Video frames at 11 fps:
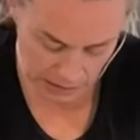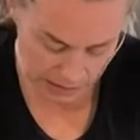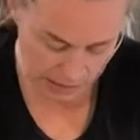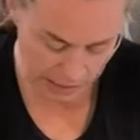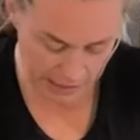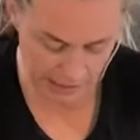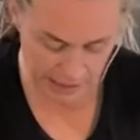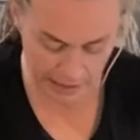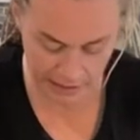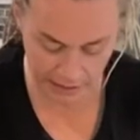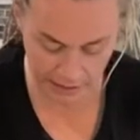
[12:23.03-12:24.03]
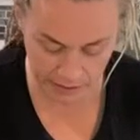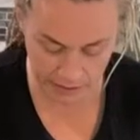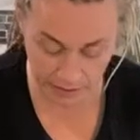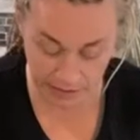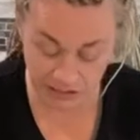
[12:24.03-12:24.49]
I
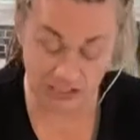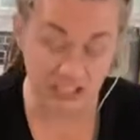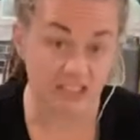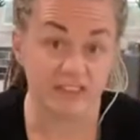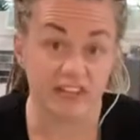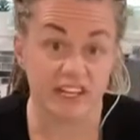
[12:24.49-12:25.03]
just love it.